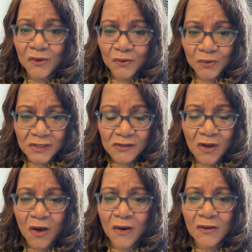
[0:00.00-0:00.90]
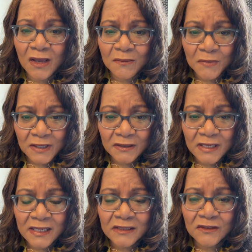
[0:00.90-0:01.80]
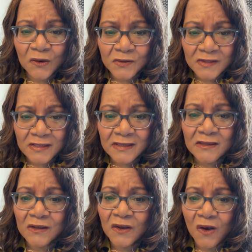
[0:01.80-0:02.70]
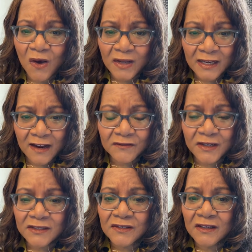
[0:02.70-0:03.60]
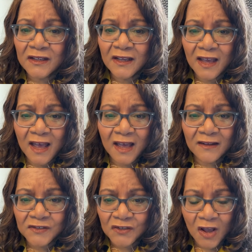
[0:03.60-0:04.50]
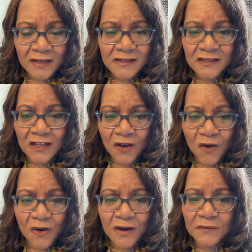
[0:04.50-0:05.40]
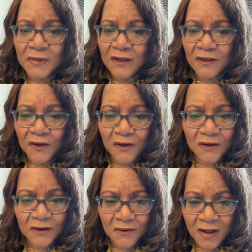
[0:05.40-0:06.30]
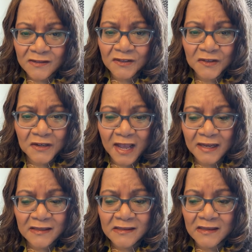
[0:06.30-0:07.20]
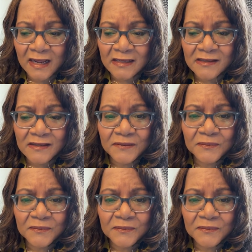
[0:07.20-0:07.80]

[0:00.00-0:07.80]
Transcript: we saw a million doses on average of shots in the arm across the United States.